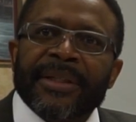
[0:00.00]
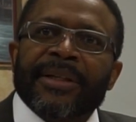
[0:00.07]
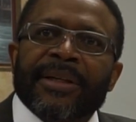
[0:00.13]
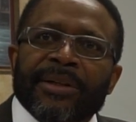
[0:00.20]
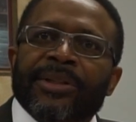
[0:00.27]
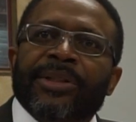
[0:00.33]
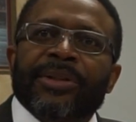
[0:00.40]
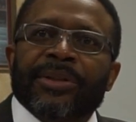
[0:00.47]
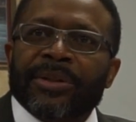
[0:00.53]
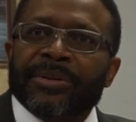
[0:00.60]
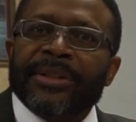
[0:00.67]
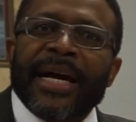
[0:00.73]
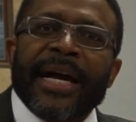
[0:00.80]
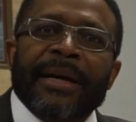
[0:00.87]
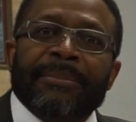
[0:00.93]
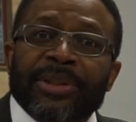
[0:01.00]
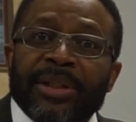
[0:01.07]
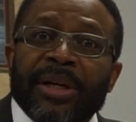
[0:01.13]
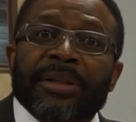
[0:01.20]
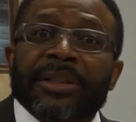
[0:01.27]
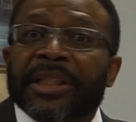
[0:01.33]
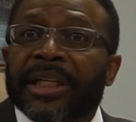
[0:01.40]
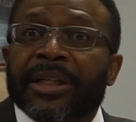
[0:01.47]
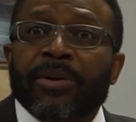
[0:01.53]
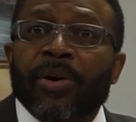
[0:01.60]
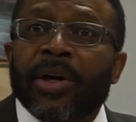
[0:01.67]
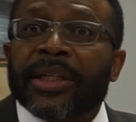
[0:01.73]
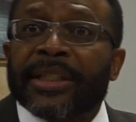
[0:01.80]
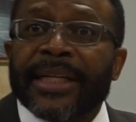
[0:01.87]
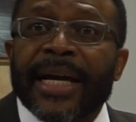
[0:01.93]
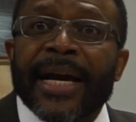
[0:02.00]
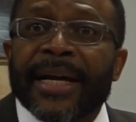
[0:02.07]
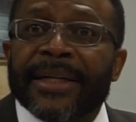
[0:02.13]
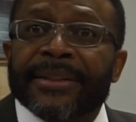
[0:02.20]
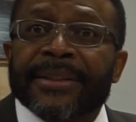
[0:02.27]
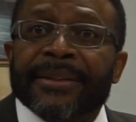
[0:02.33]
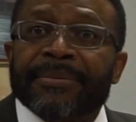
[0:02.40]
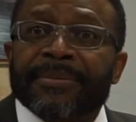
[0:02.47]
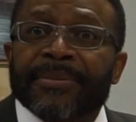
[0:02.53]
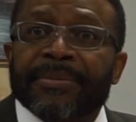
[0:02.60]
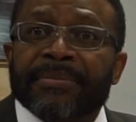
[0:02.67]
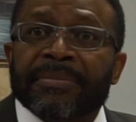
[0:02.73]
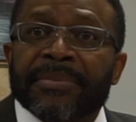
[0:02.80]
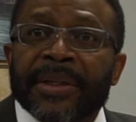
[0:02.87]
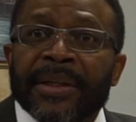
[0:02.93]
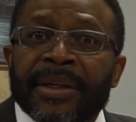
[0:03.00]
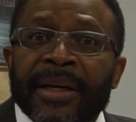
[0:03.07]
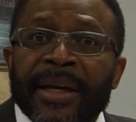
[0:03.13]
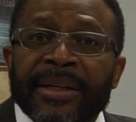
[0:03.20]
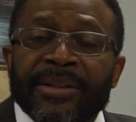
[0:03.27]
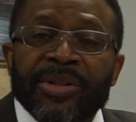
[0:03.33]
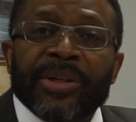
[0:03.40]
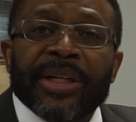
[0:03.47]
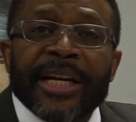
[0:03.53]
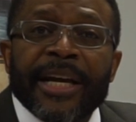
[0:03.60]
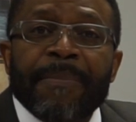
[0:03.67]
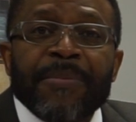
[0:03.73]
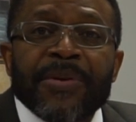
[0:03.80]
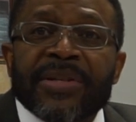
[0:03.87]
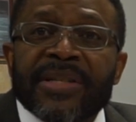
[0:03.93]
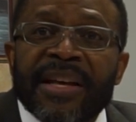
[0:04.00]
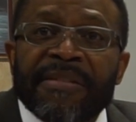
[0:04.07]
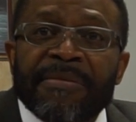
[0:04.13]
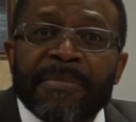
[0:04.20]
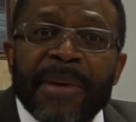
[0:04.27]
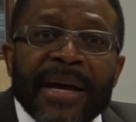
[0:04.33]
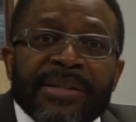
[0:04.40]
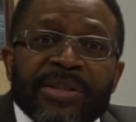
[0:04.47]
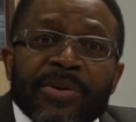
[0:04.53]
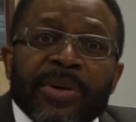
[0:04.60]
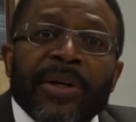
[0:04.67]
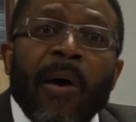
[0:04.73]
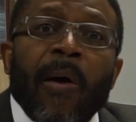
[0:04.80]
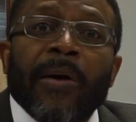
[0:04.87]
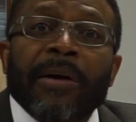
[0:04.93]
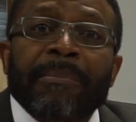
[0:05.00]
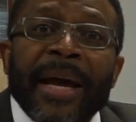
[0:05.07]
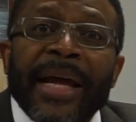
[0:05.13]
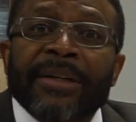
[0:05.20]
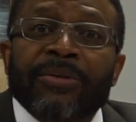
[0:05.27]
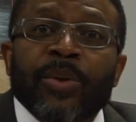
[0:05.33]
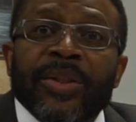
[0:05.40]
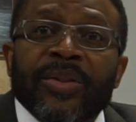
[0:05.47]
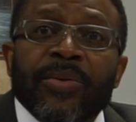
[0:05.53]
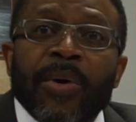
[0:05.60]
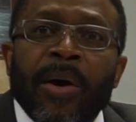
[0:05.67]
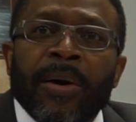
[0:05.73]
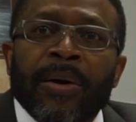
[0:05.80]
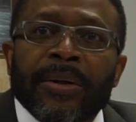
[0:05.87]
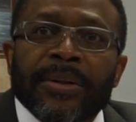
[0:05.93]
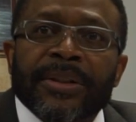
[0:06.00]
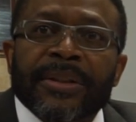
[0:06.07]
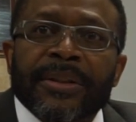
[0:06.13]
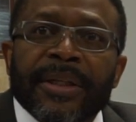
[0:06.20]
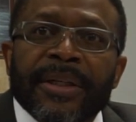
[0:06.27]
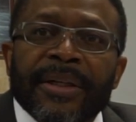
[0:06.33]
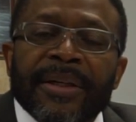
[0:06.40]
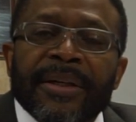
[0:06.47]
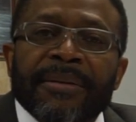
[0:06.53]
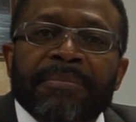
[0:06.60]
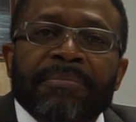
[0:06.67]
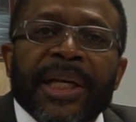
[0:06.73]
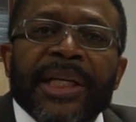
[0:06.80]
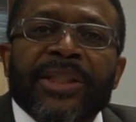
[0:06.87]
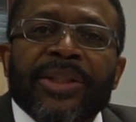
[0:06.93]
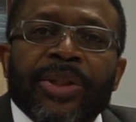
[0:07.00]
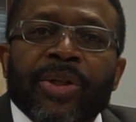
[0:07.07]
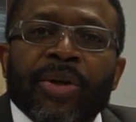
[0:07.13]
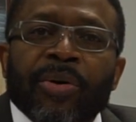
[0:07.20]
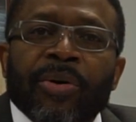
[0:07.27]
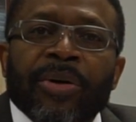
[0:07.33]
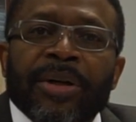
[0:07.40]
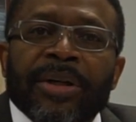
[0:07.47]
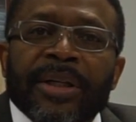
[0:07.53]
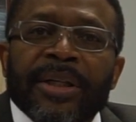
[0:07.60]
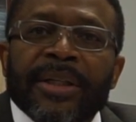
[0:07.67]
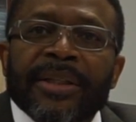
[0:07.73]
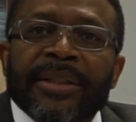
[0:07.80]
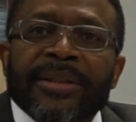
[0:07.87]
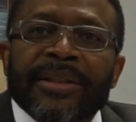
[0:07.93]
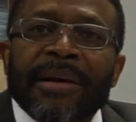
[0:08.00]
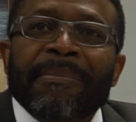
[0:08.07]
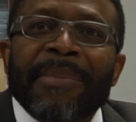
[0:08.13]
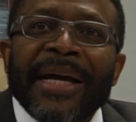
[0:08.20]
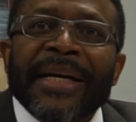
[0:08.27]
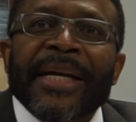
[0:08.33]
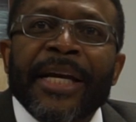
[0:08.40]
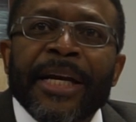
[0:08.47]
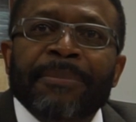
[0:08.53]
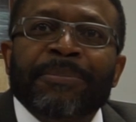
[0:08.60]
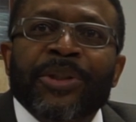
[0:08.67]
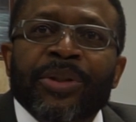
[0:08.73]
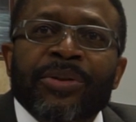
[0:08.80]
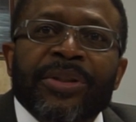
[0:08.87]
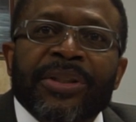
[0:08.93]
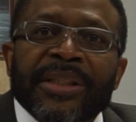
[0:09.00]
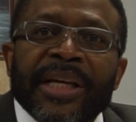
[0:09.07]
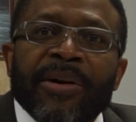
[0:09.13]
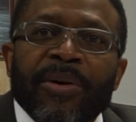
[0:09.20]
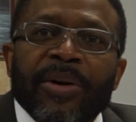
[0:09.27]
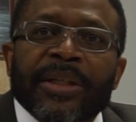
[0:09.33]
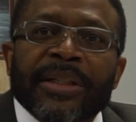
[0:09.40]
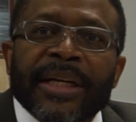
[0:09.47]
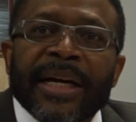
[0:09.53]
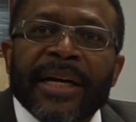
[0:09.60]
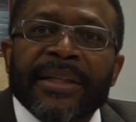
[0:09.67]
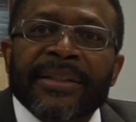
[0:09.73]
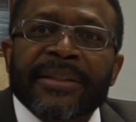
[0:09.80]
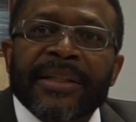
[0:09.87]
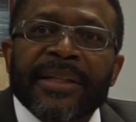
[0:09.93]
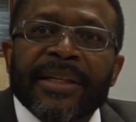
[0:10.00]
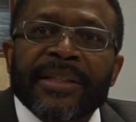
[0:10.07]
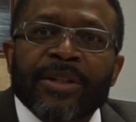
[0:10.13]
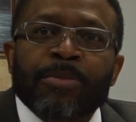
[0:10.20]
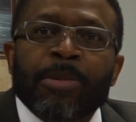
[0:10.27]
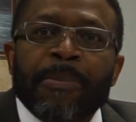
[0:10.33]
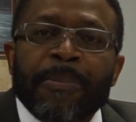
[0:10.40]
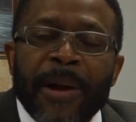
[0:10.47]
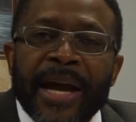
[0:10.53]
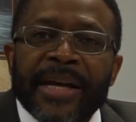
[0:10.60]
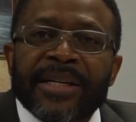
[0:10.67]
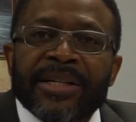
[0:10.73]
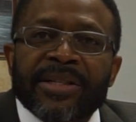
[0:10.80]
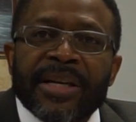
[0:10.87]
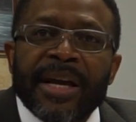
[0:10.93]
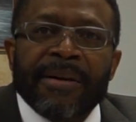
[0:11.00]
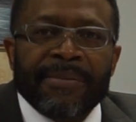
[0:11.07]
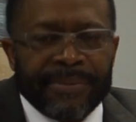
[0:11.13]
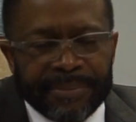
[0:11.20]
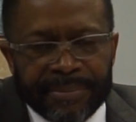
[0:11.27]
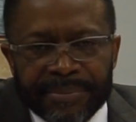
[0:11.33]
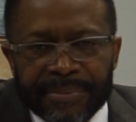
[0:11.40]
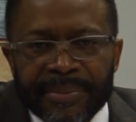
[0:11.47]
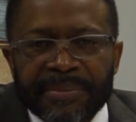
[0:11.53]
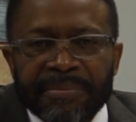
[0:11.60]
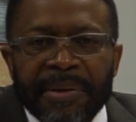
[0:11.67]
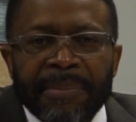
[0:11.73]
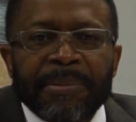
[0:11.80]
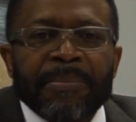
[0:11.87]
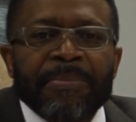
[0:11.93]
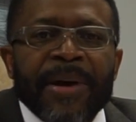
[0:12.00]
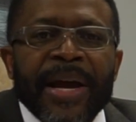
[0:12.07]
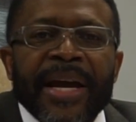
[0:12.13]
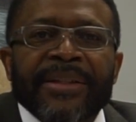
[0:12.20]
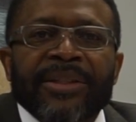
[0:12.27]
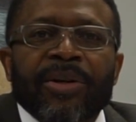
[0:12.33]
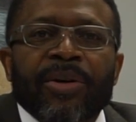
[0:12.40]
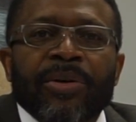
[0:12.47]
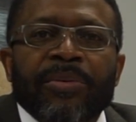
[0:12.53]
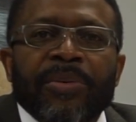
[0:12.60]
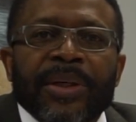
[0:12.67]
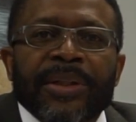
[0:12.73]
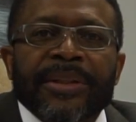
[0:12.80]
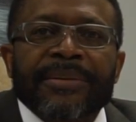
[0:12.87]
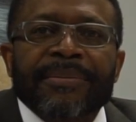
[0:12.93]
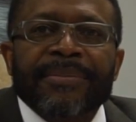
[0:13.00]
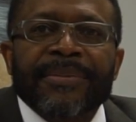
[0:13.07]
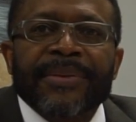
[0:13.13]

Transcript: Because, you know, now I'm starting to get organized. And you can help yourself by doing automatic withdrawals. Make sure somebody helps you to stay organized. You prepare yourself. I'm prepared to go to work.